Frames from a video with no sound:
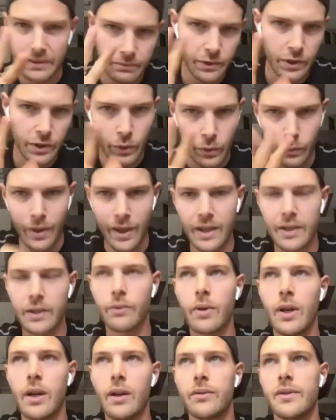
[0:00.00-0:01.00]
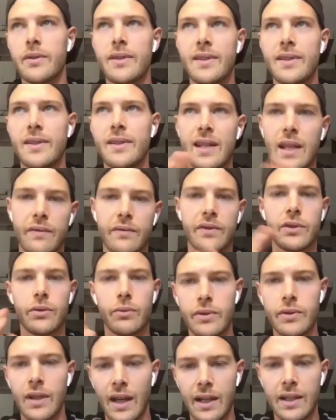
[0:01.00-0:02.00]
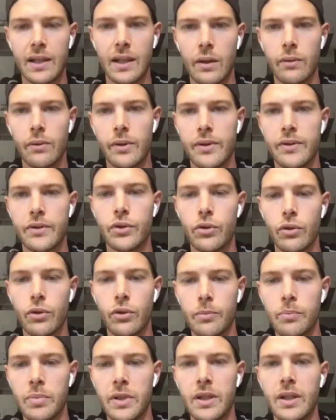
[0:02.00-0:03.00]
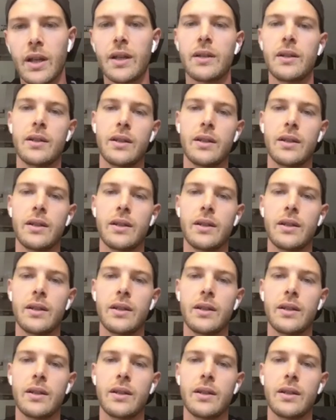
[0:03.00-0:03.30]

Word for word: Quite around seven to nine hours should be done.